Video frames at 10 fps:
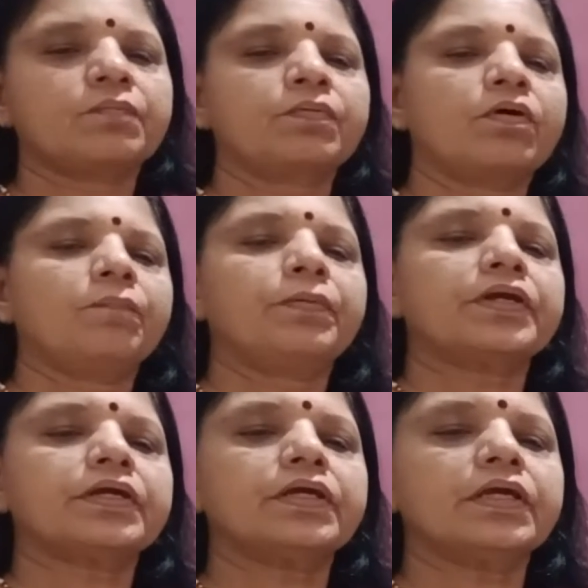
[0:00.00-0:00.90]

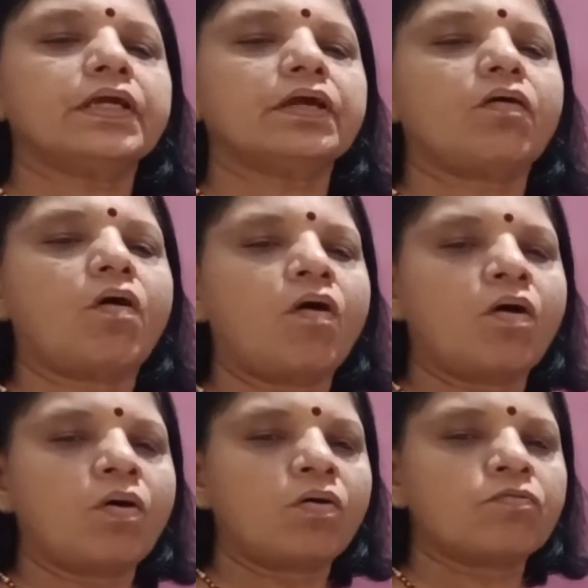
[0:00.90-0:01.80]
property
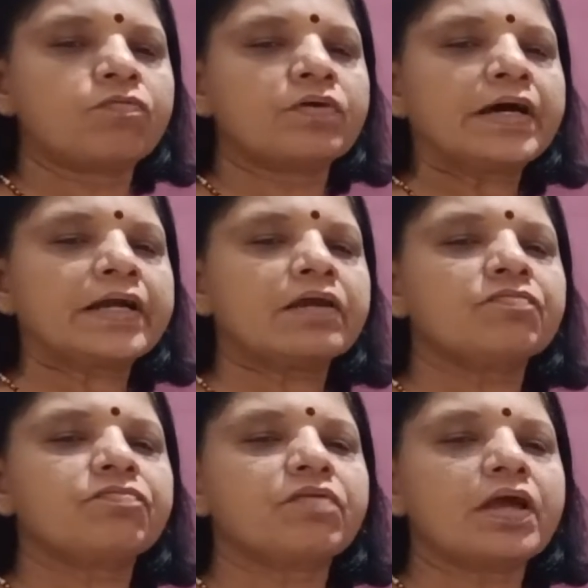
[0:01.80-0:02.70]
of
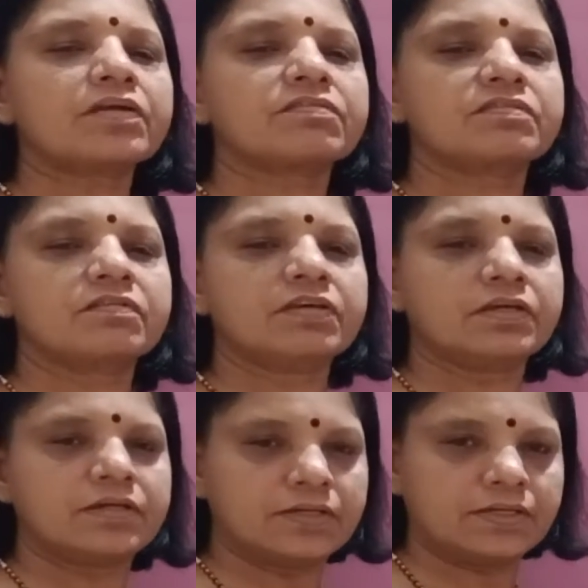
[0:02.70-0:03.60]

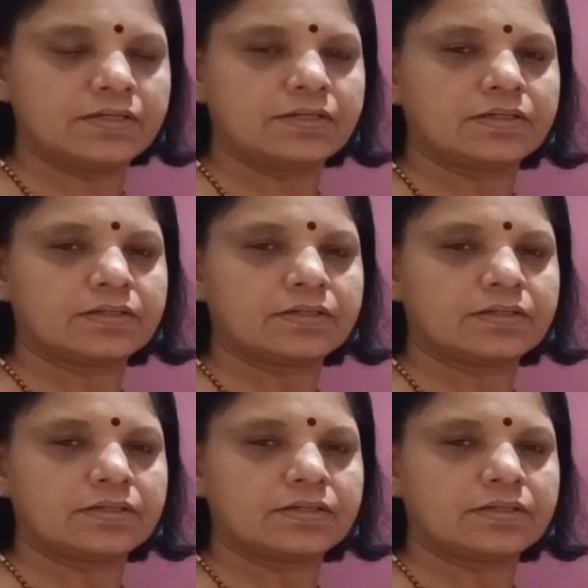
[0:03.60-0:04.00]
reflexivity.